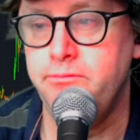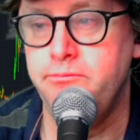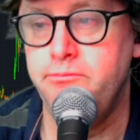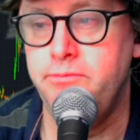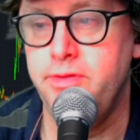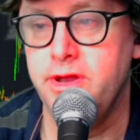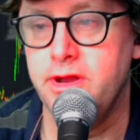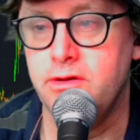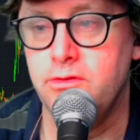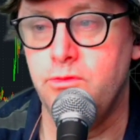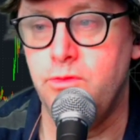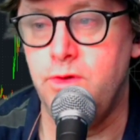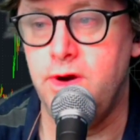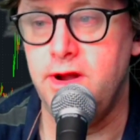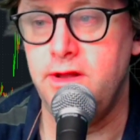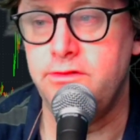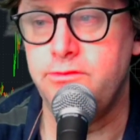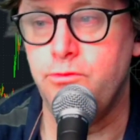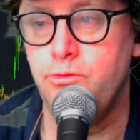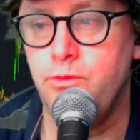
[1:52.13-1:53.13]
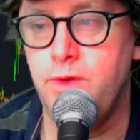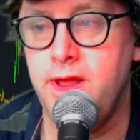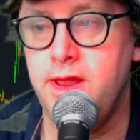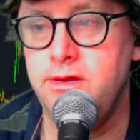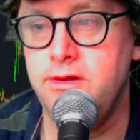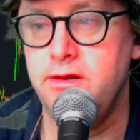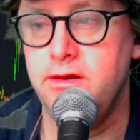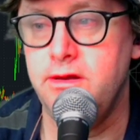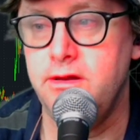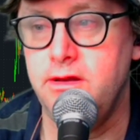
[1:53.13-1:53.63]
bigger ones
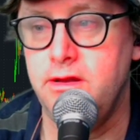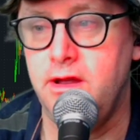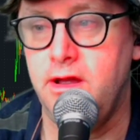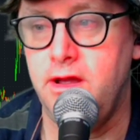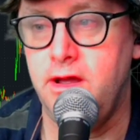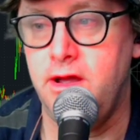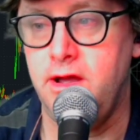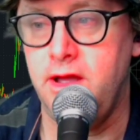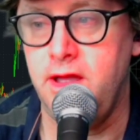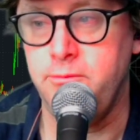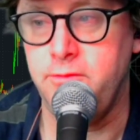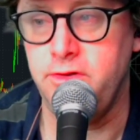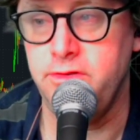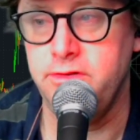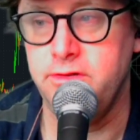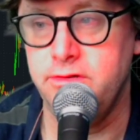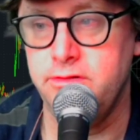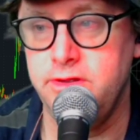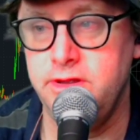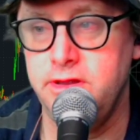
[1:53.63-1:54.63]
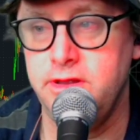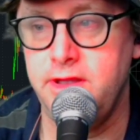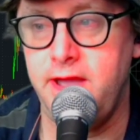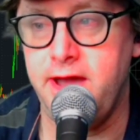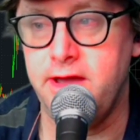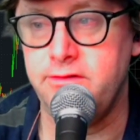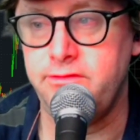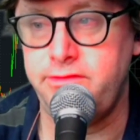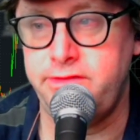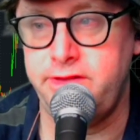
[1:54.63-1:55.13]
when I'm clearly
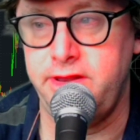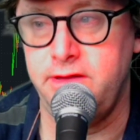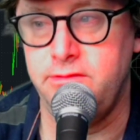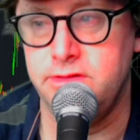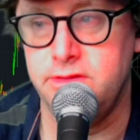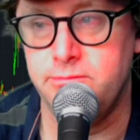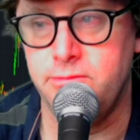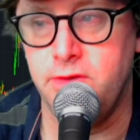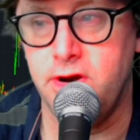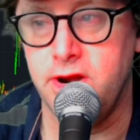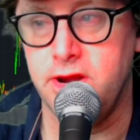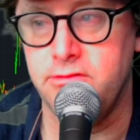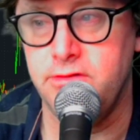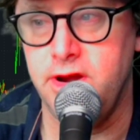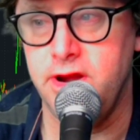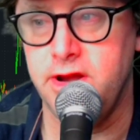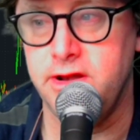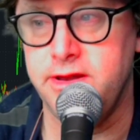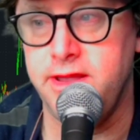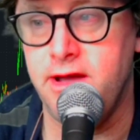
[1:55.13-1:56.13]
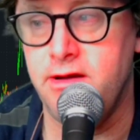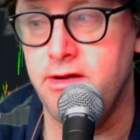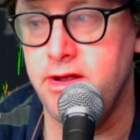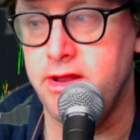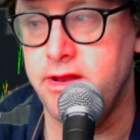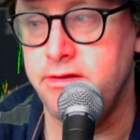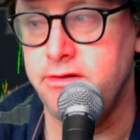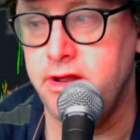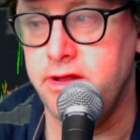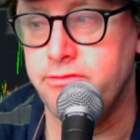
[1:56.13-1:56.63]
out of sync with the market right now
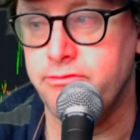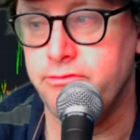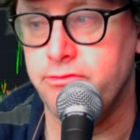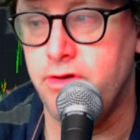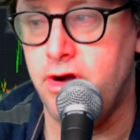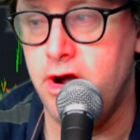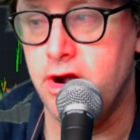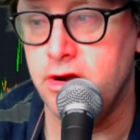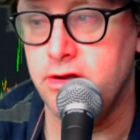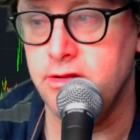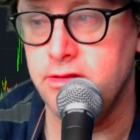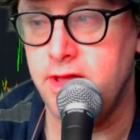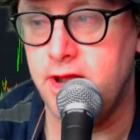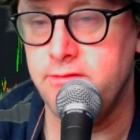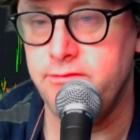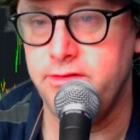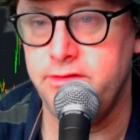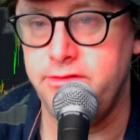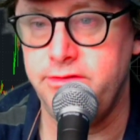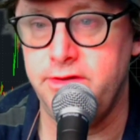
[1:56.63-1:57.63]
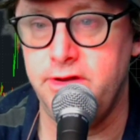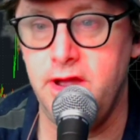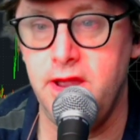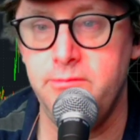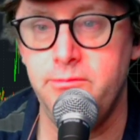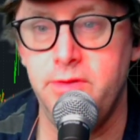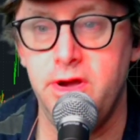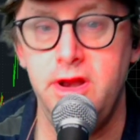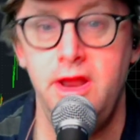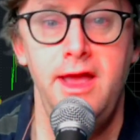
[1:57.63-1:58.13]
and wrong a lot of the
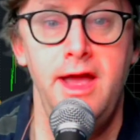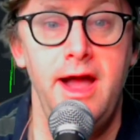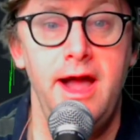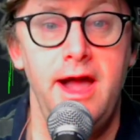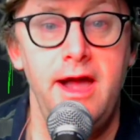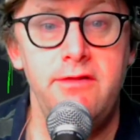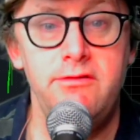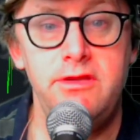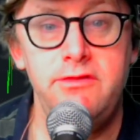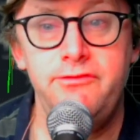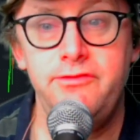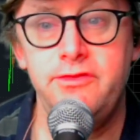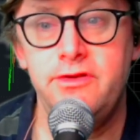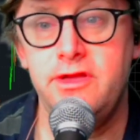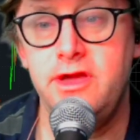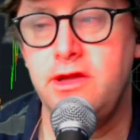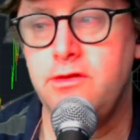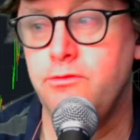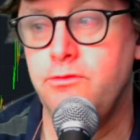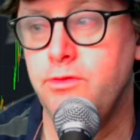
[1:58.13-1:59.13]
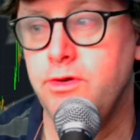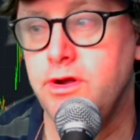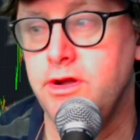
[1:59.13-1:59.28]
time. But I really feel like